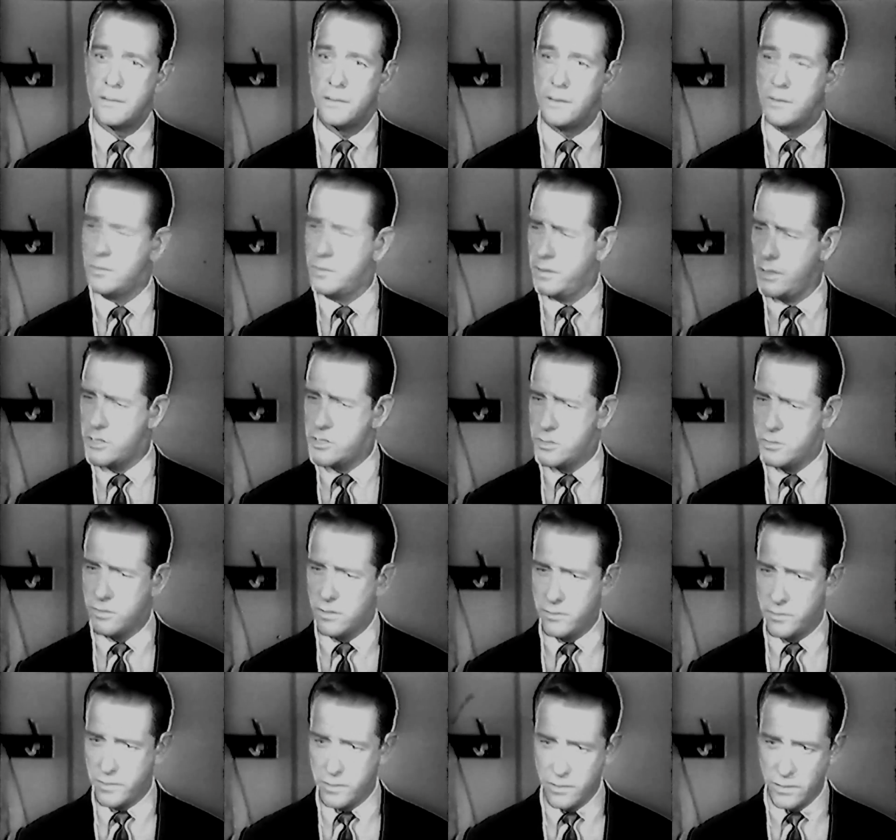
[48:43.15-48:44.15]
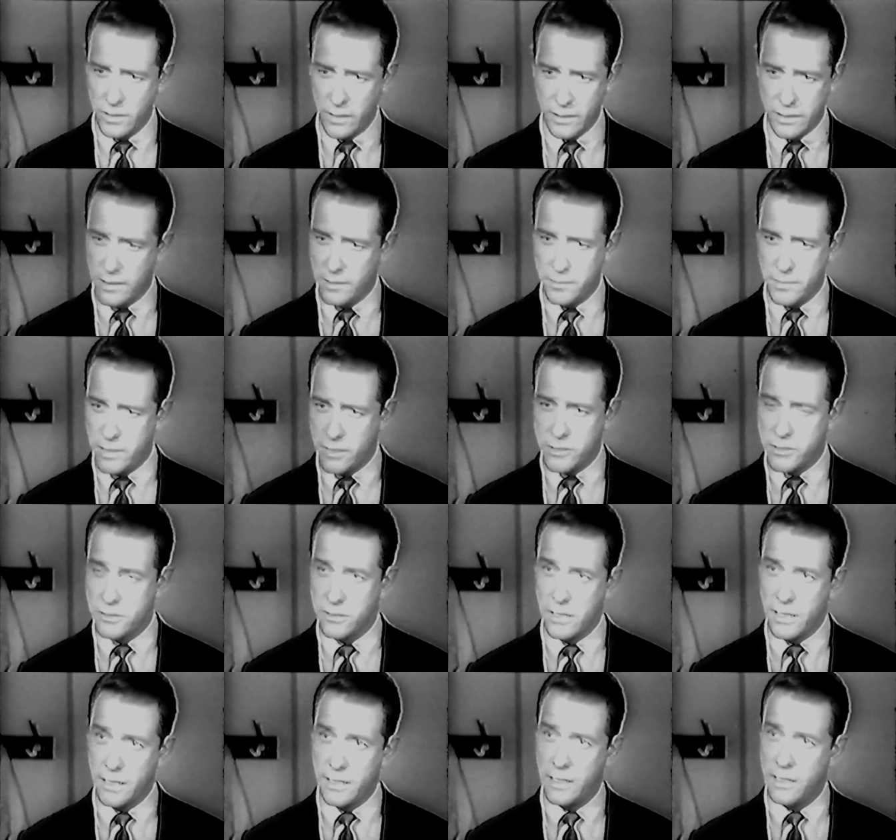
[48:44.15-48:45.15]
I wanted you off the hook, and I'm not
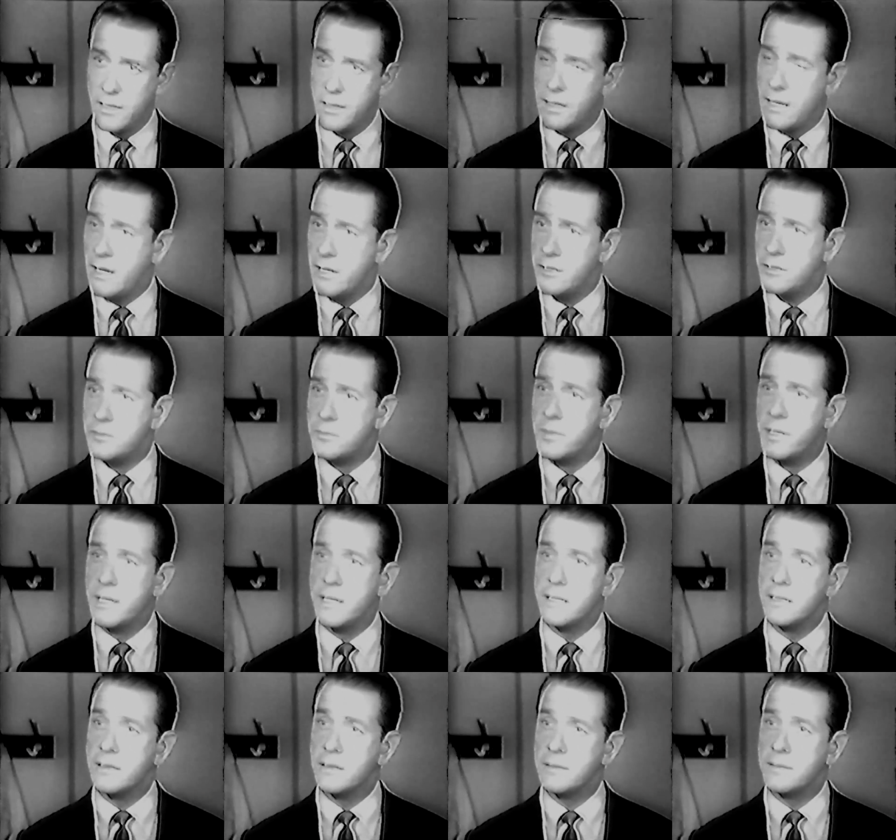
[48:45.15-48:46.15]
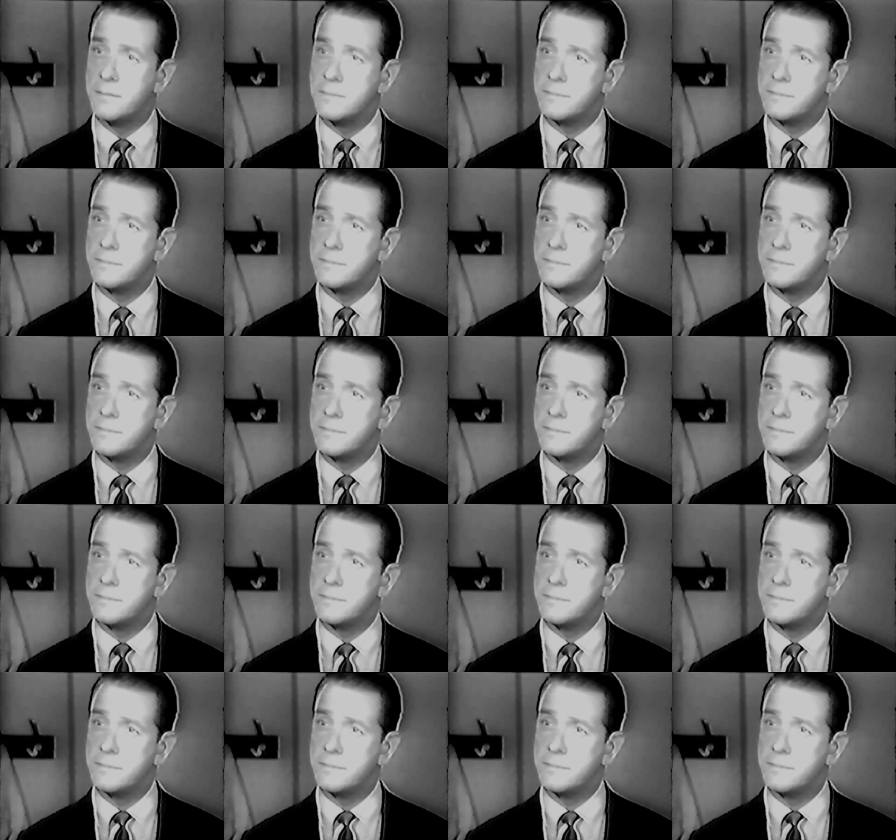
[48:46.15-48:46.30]
sure I cared how you made it.